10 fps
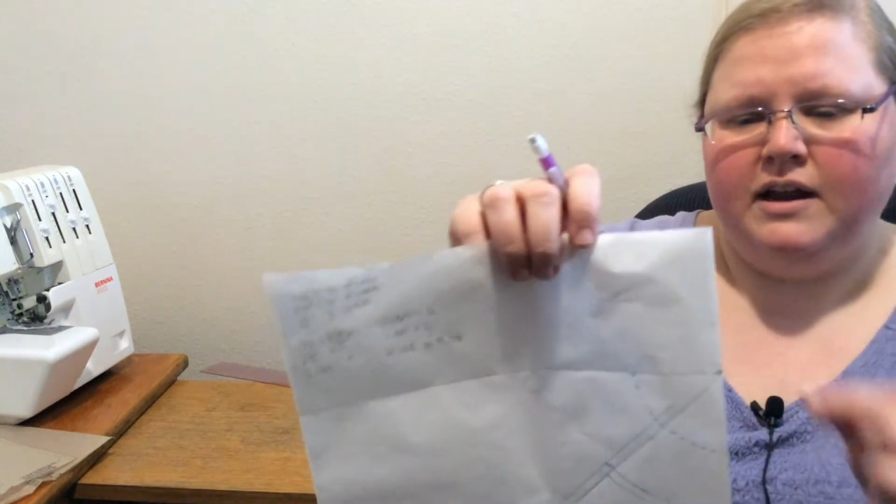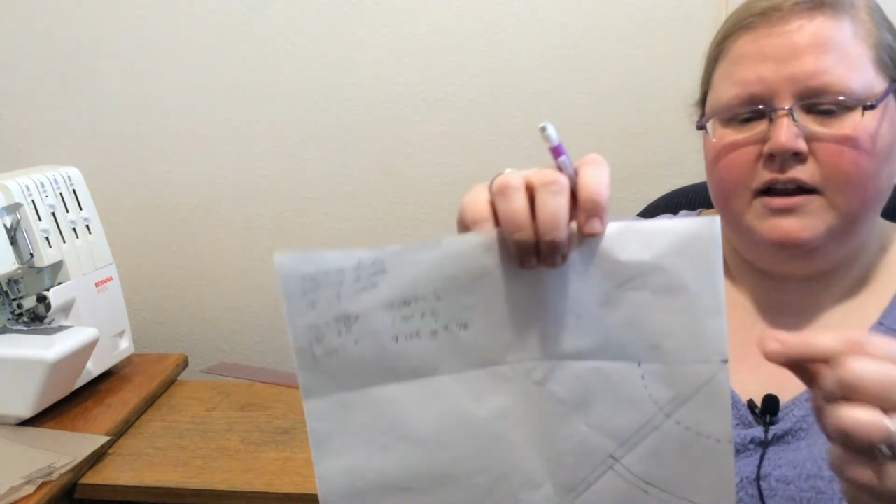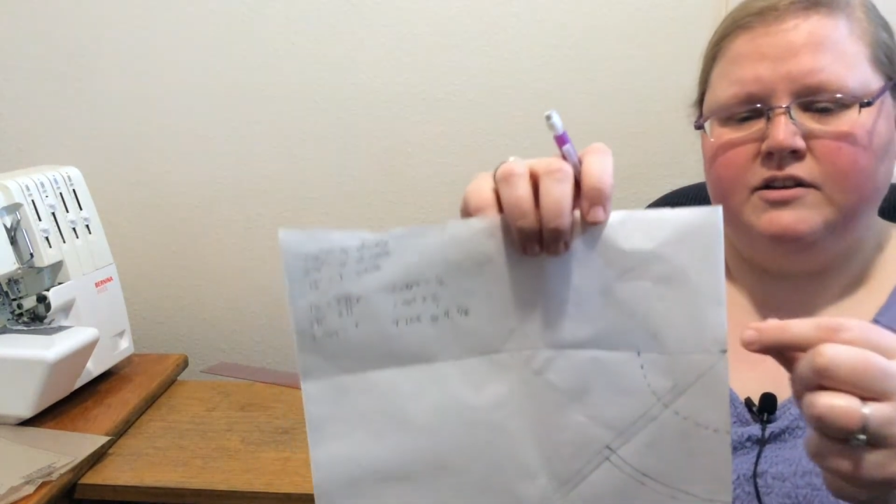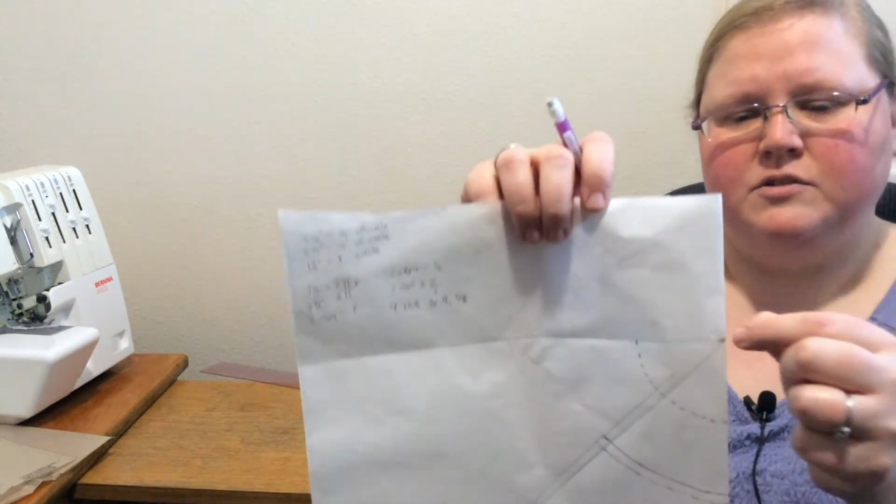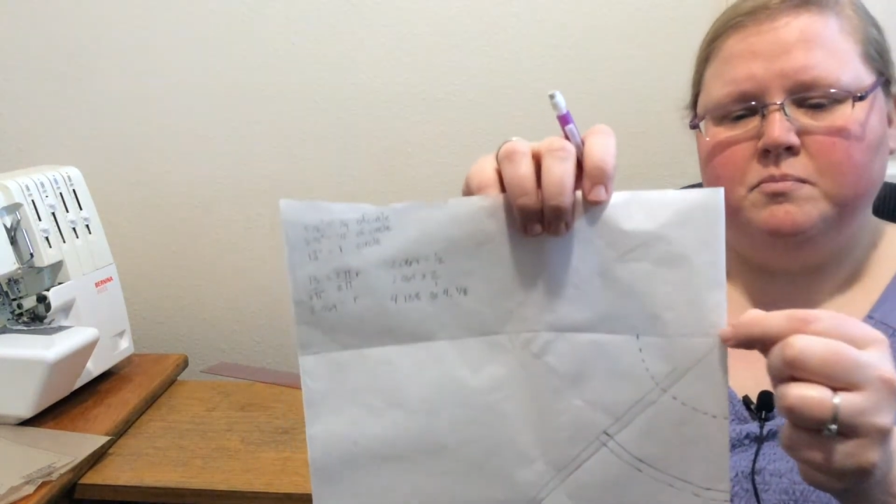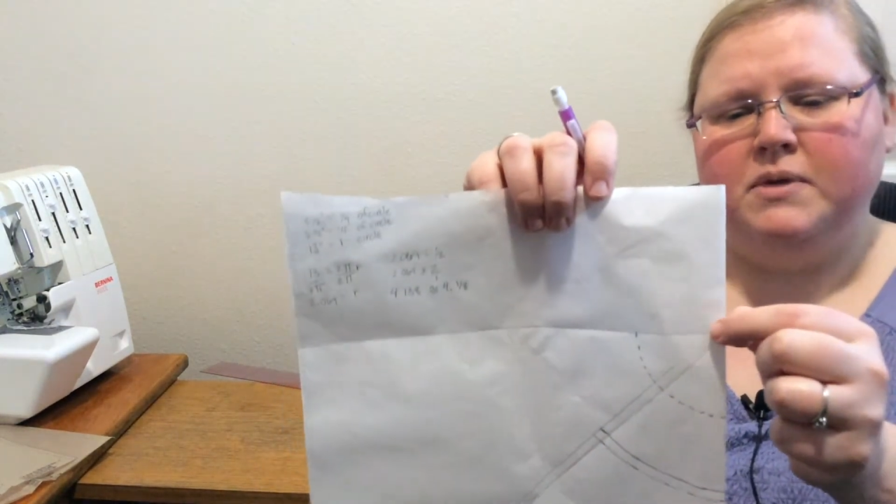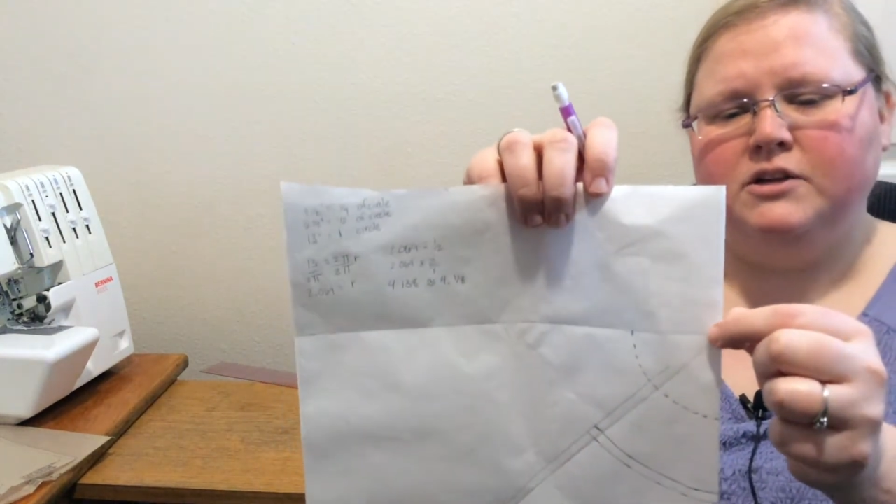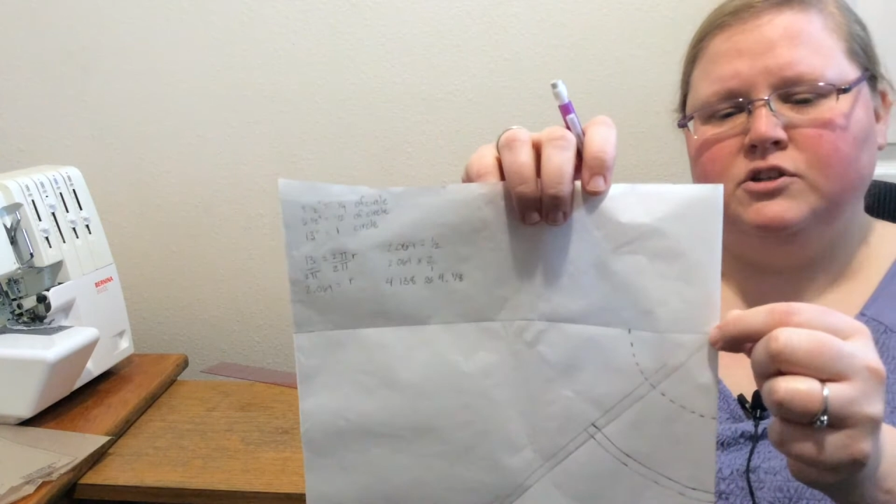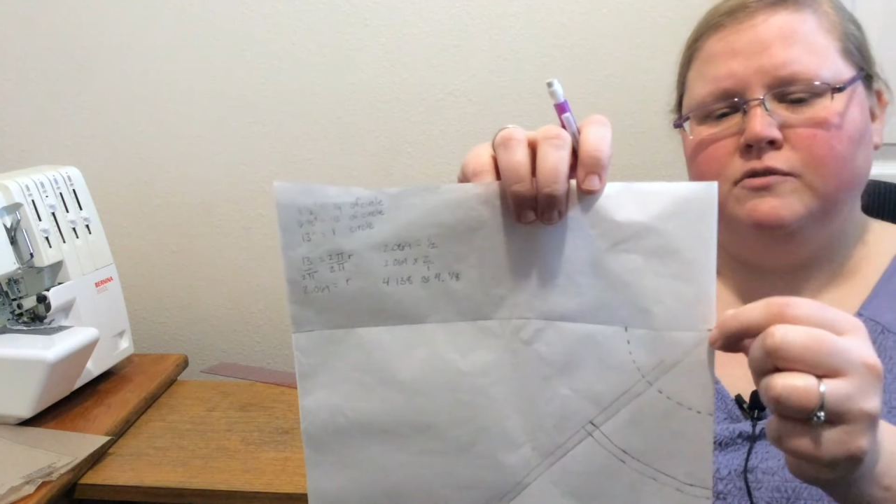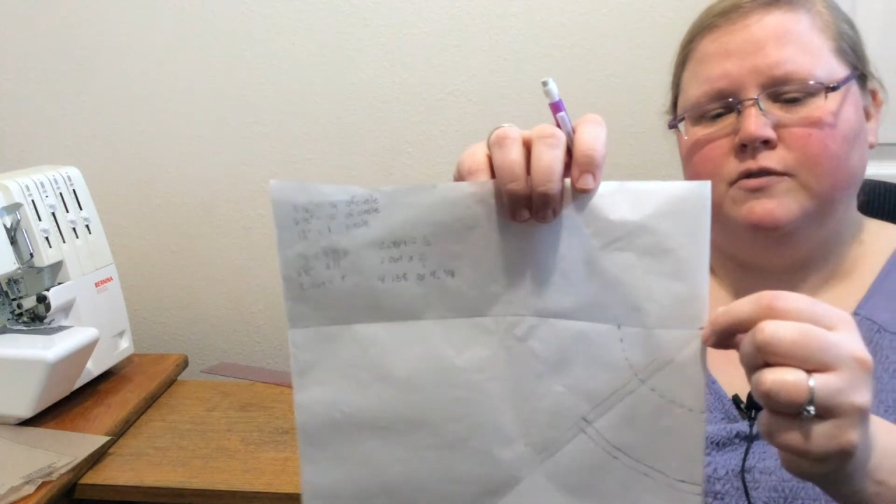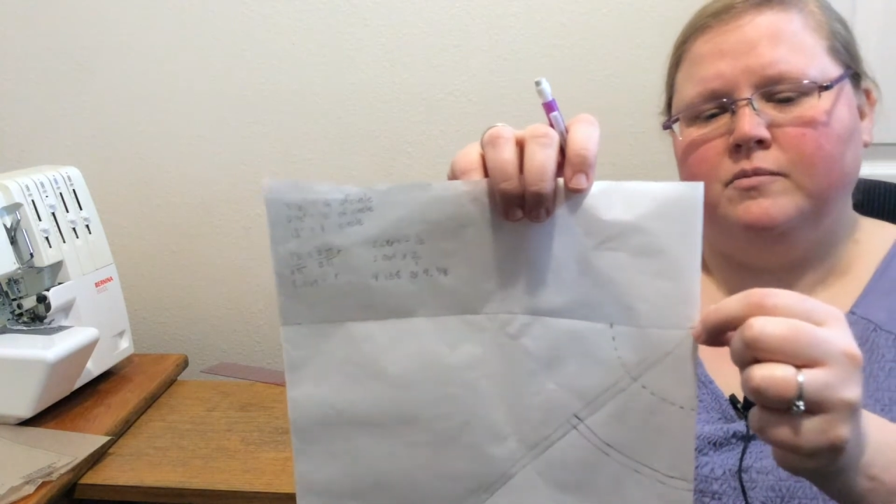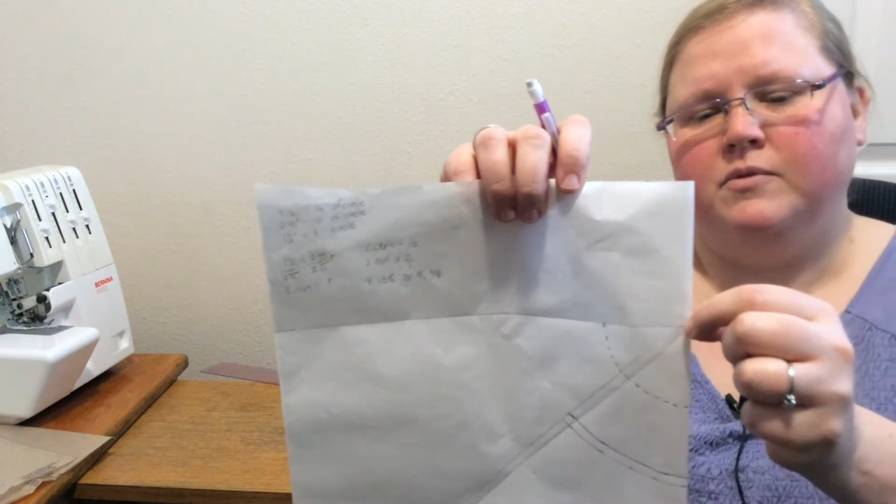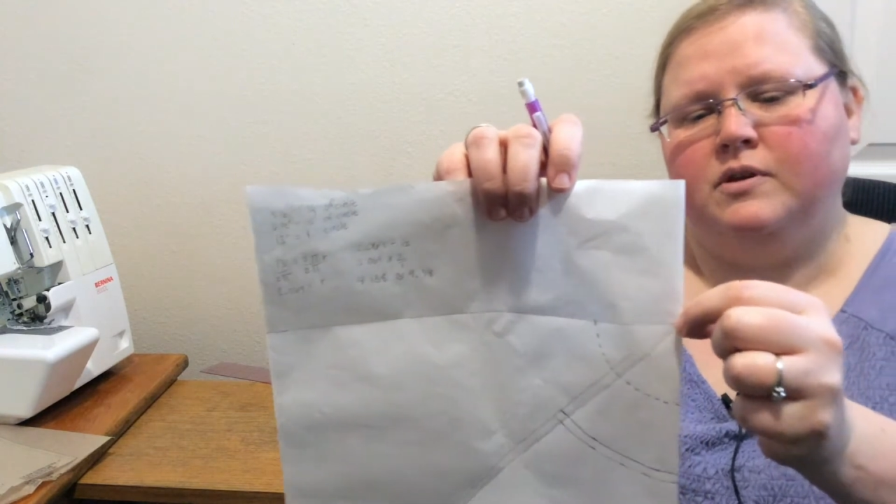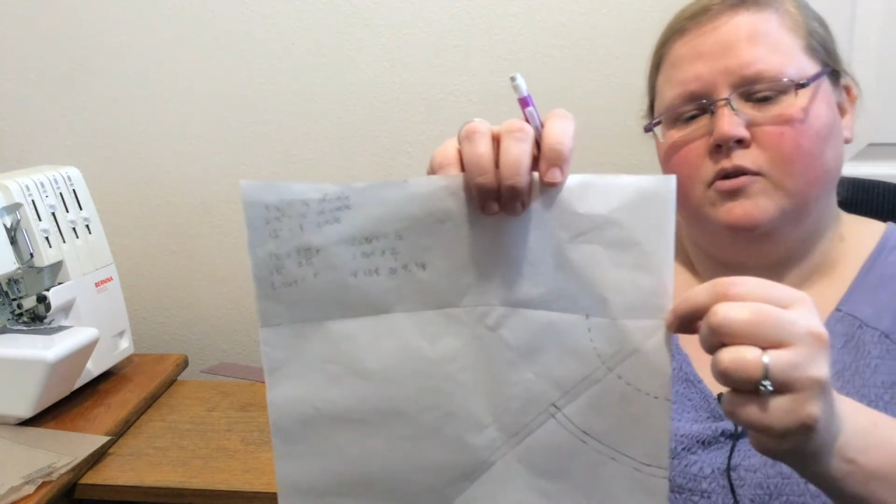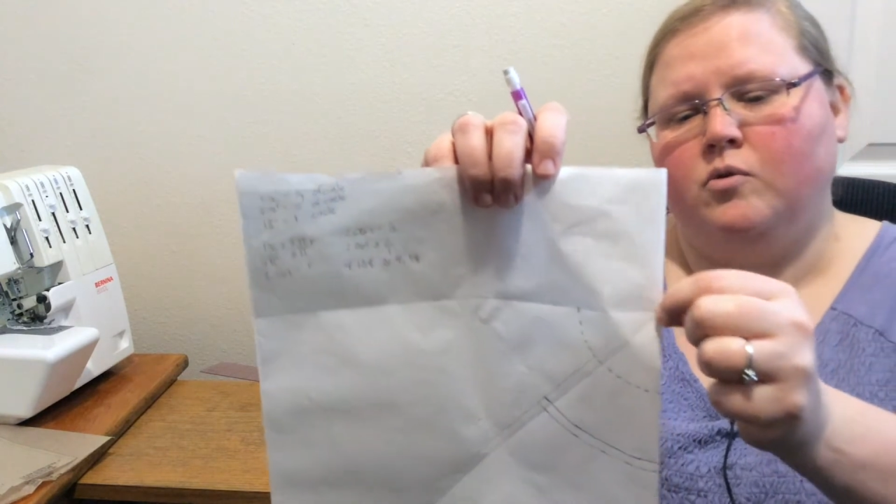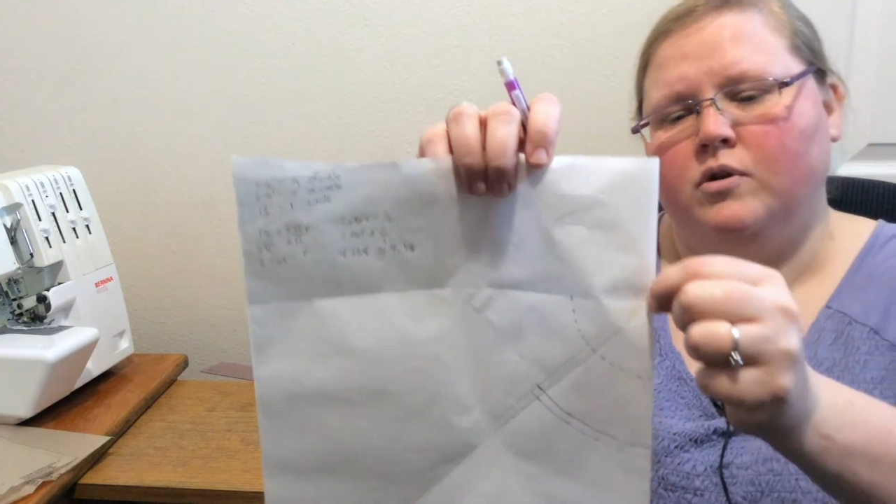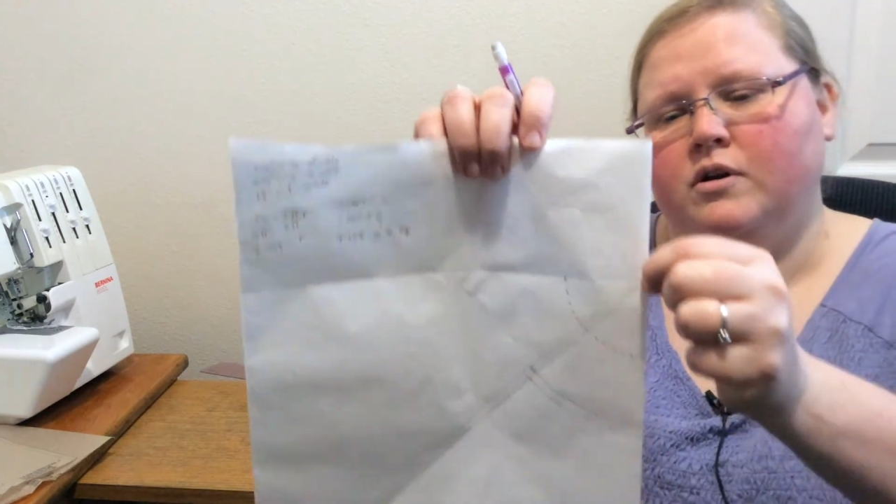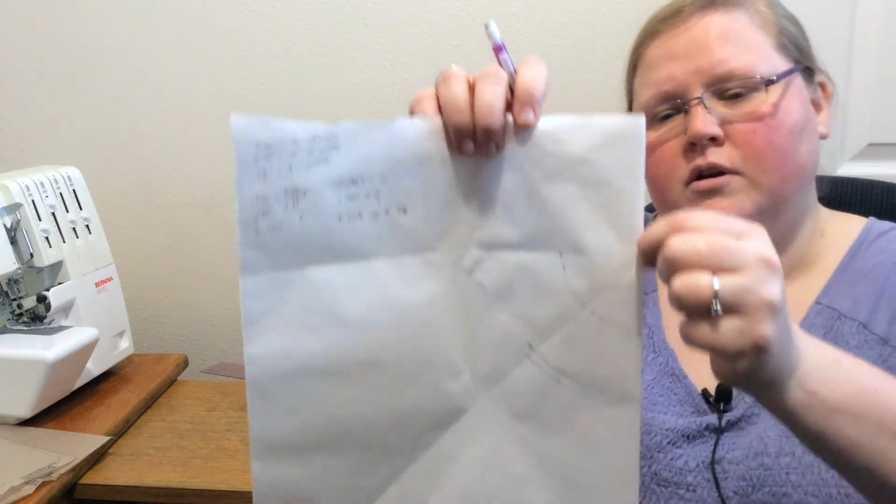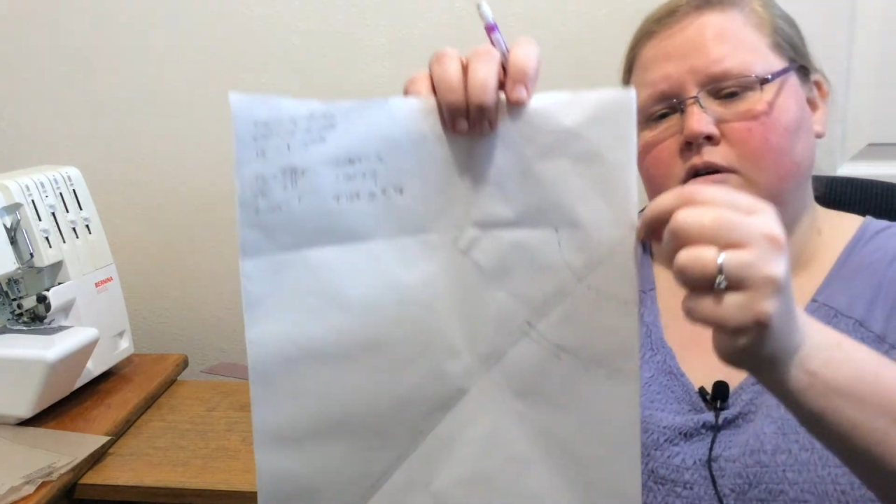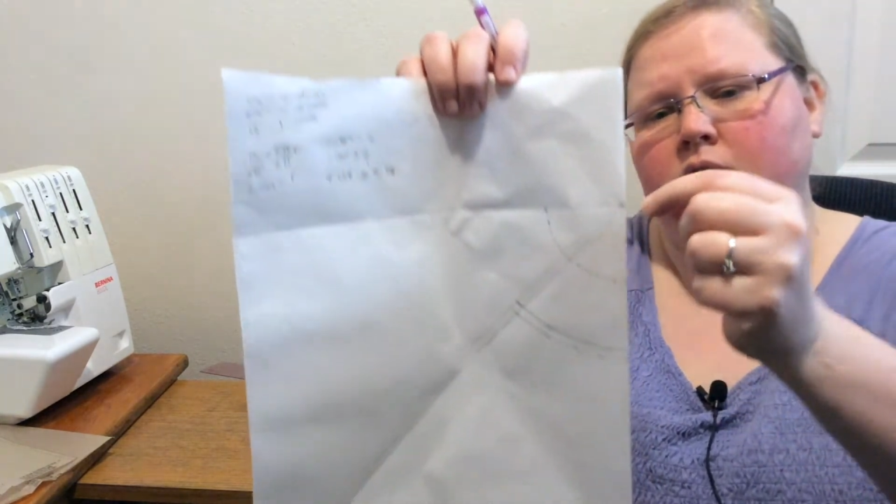and I just measure from the
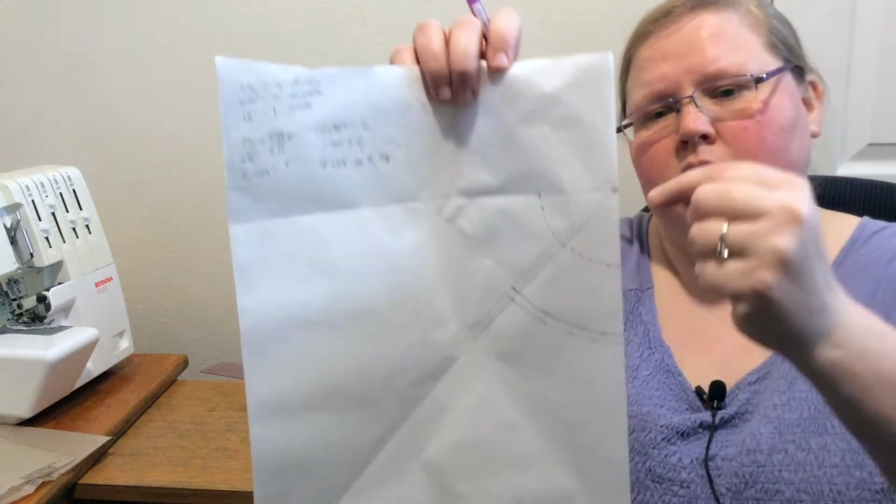corner